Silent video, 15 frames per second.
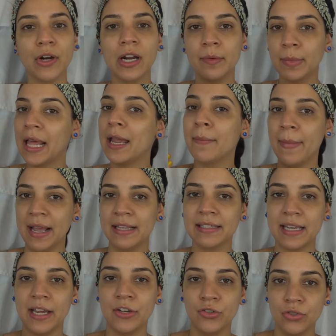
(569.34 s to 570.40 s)
I apply a
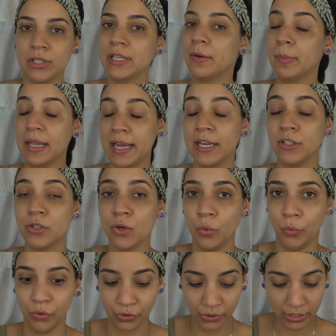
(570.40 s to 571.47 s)
mask, I usually apply
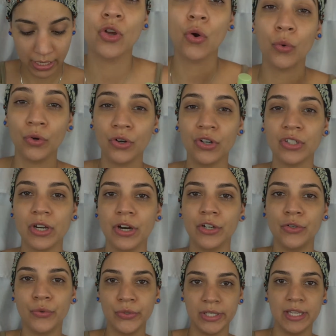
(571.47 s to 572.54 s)
toner. Toners are
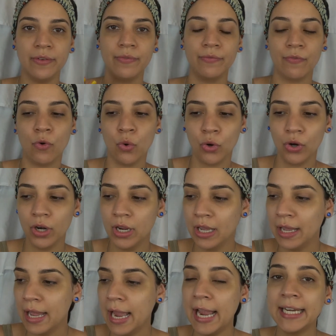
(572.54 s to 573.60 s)
usually for
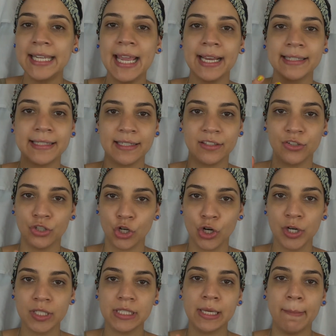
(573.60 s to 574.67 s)
any excess
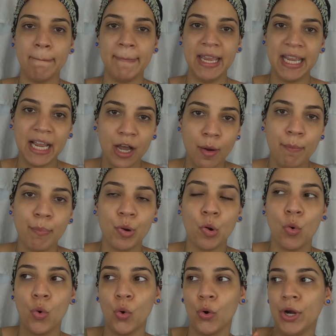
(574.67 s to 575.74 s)
dirt, makeup,
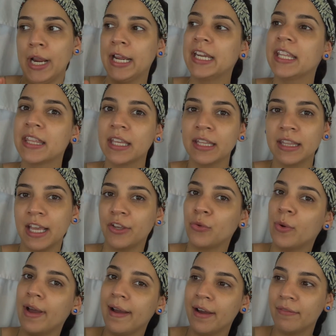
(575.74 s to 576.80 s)
or anything that
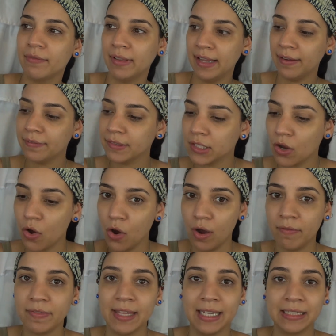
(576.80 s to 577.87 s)
you have left
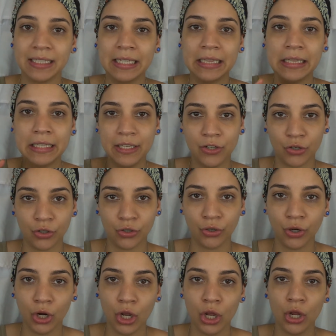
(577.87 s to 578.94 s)
off that the
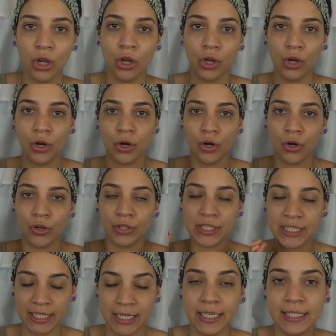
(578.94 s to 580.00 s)
cleaner
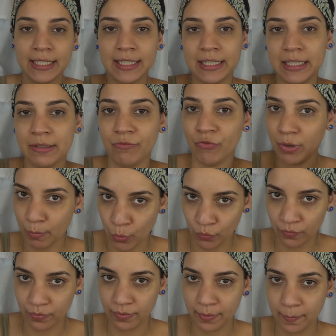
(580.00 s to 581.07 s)
didn't
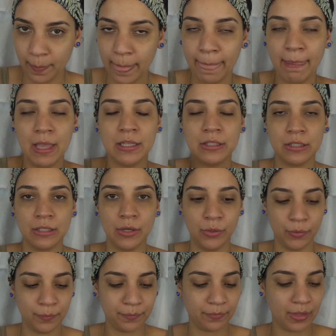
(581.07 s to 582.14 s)
remove.
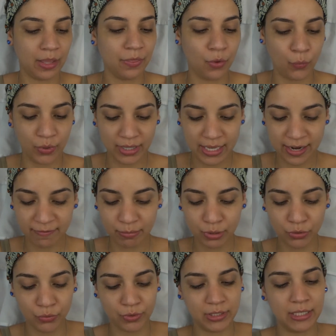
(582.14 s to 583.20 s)
So the one that I've
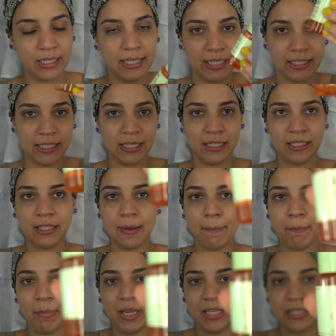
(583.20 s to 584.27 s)
been using is this
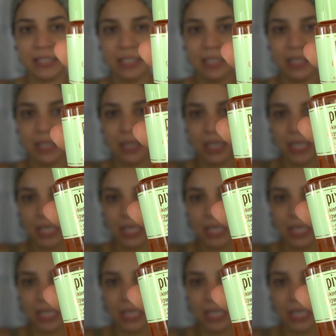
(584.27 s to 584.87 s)
Pixie